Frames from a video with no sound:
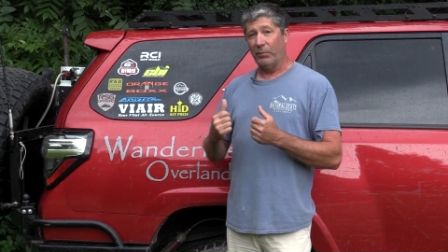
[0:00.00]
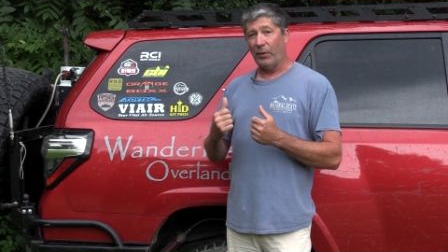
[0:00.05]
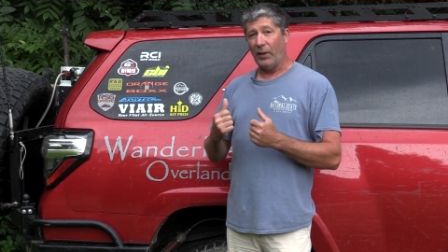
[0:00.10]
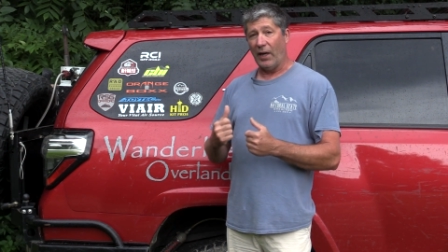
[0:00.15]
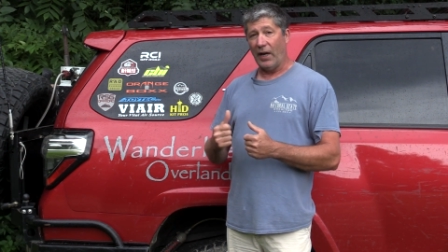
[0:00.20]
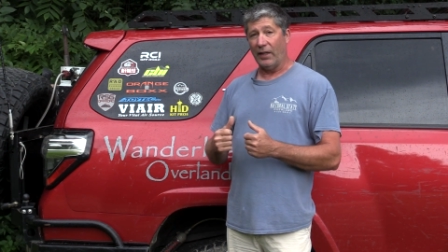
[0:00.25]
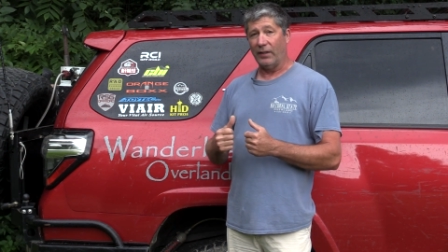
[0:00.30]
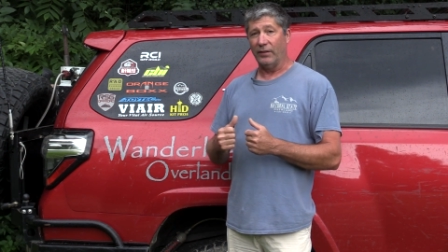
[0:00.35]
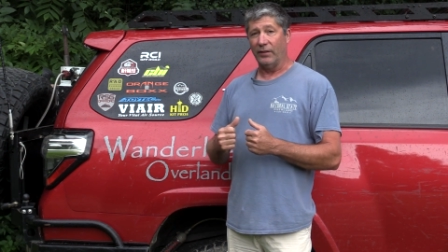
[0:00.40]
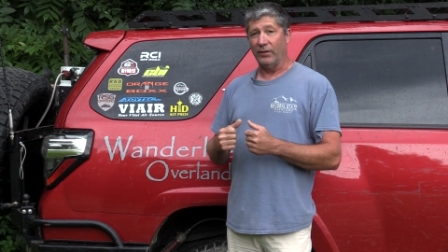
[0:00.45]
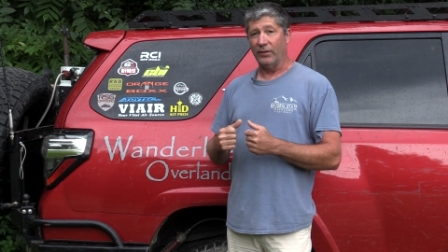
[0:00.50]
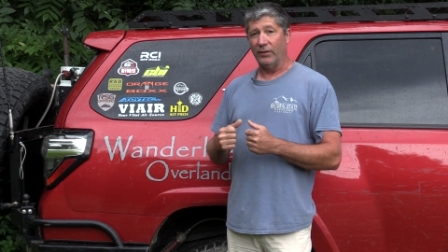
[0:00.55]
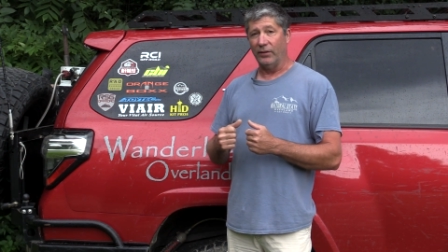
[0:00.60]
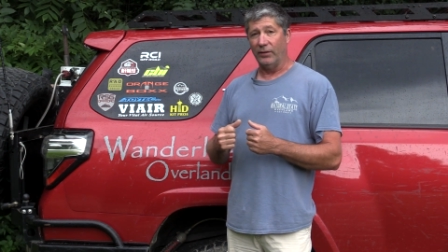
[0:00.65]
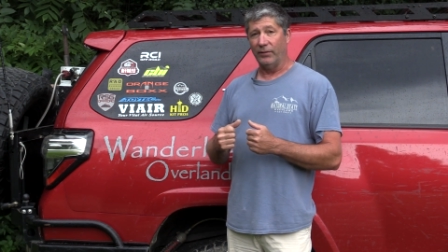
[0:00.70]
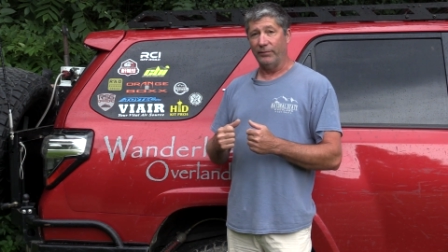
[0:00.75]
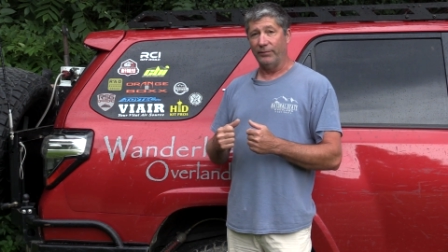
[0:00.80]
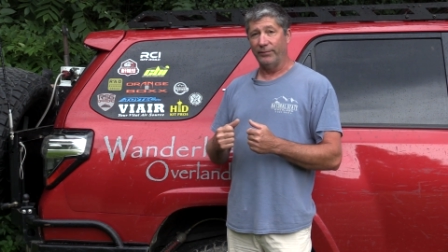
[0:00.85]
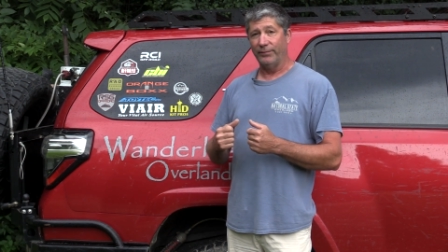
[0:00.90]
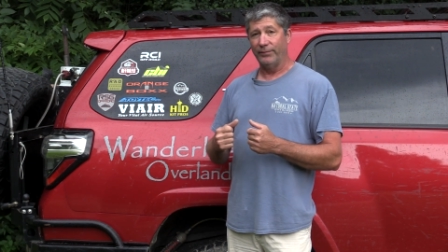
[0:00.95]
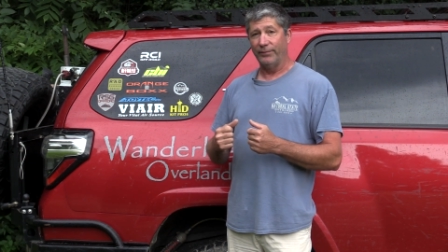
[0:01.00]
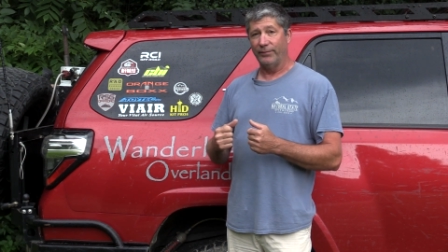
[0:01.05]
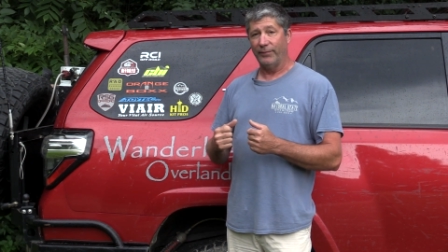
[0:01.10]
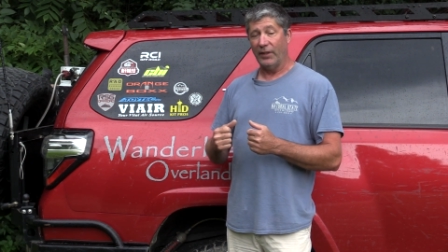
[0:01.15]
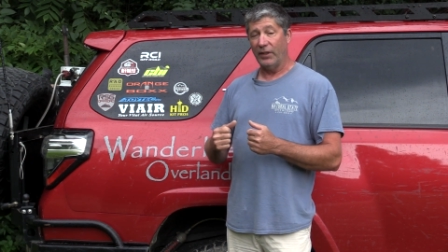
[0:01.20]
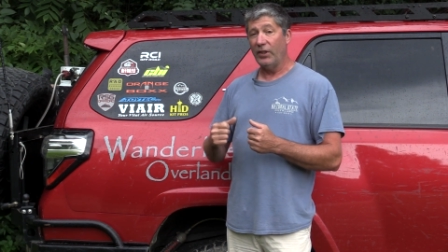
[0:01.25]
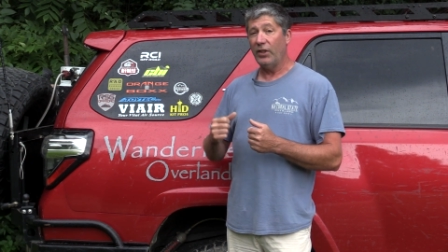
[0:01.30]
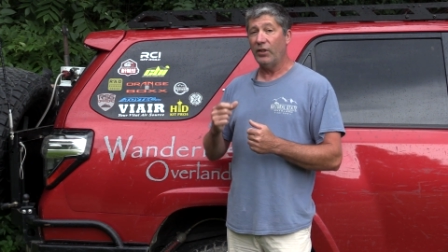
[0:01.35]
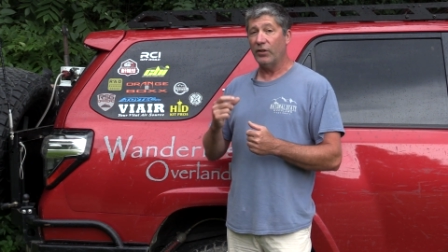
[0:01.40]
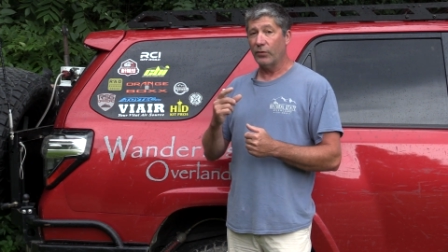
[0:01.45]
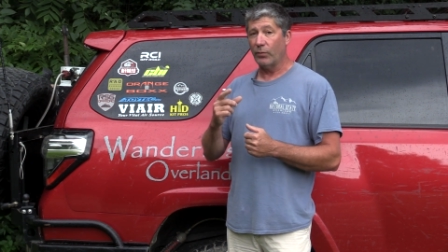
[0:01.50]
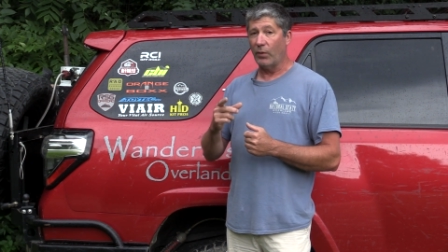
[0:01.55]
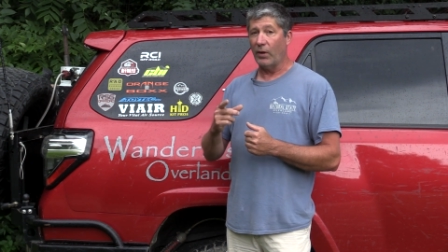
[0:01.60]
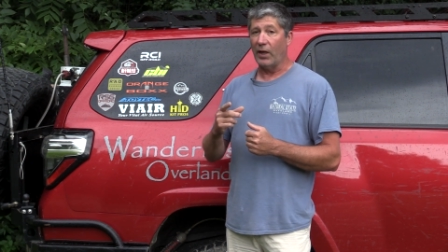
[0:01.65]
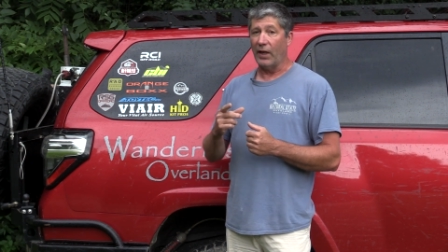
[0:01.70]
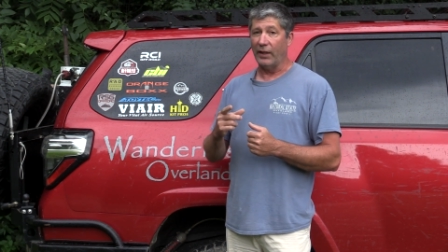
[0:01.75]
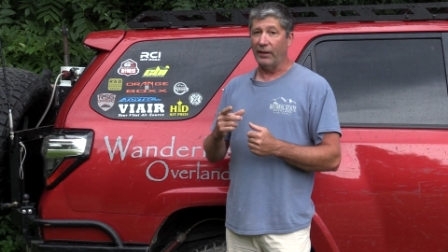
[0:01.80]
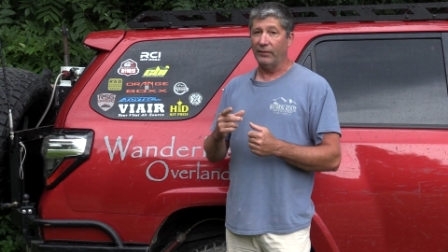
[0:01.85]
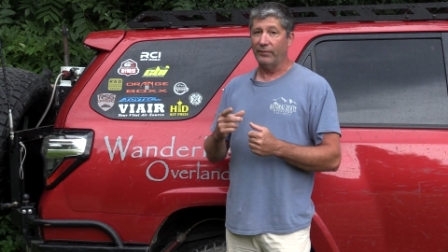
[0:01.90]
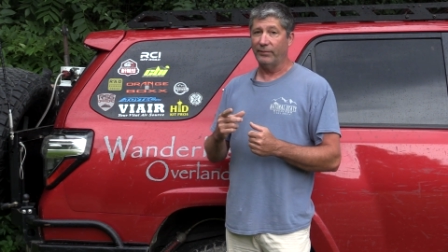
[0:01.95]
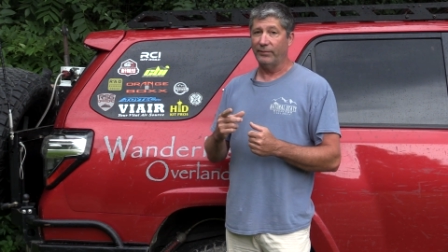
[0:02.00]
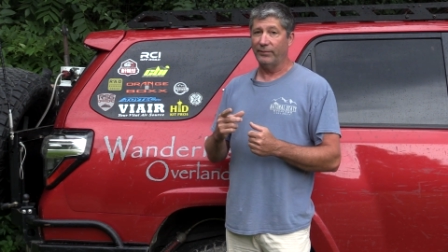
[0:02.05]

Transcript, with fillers: practical and here's why.